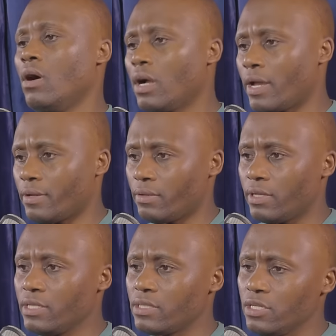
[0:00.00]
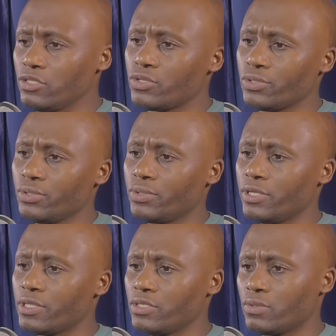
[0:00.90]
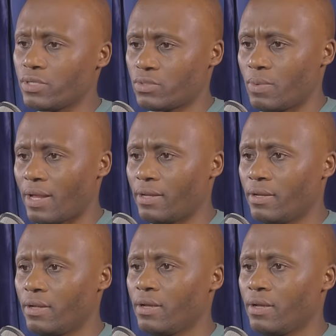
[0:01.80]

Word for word: okay, listen to listen to this one.